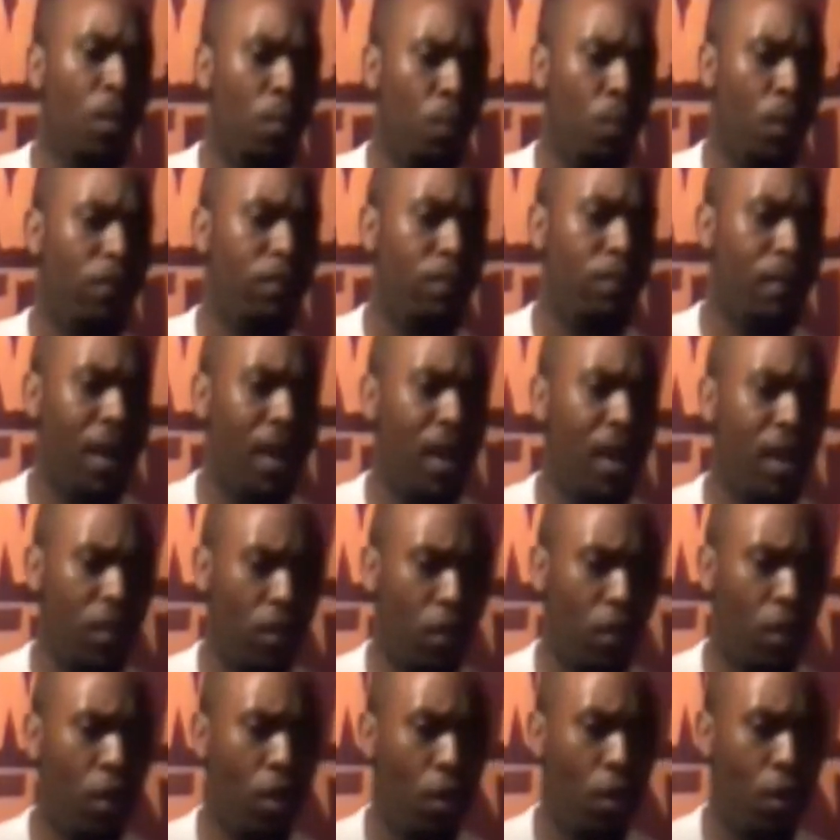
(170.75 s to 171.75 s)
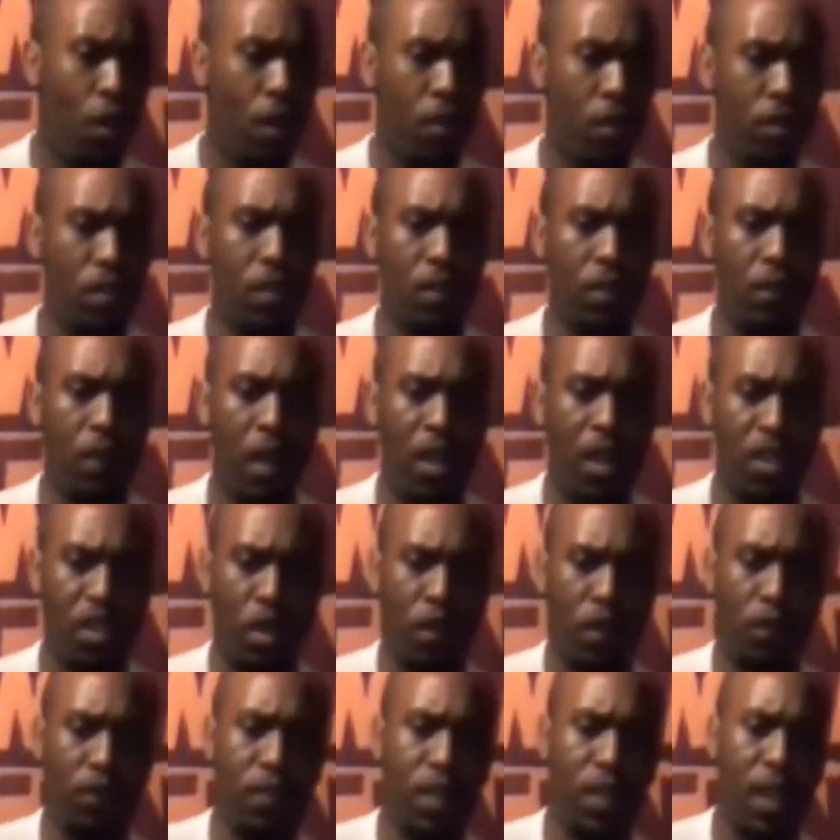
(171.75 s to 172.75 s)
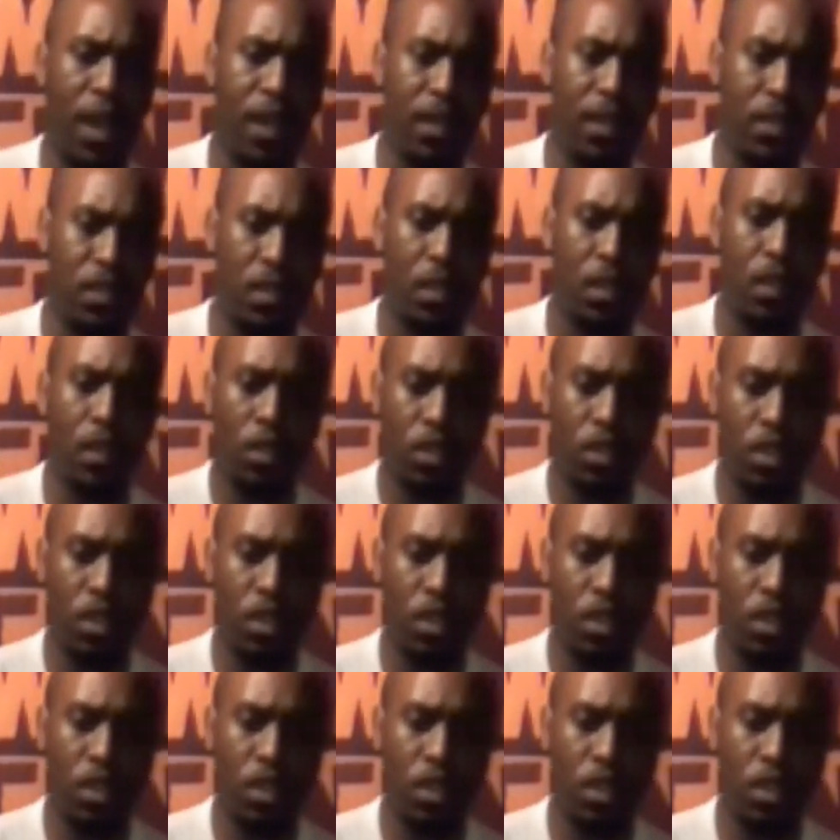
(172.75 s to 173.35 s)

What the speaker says: with my loyal entourage of knights,